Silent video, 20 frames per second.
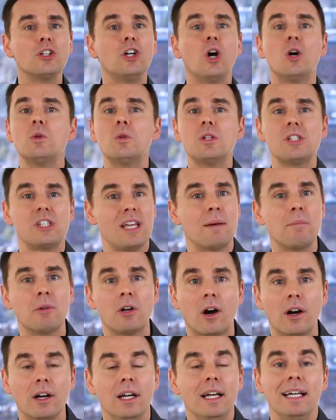go to a
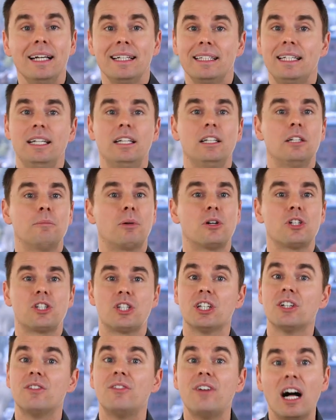seminar, get in
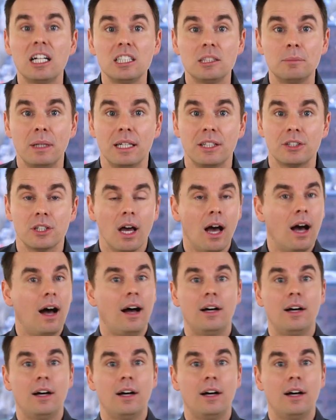personal development,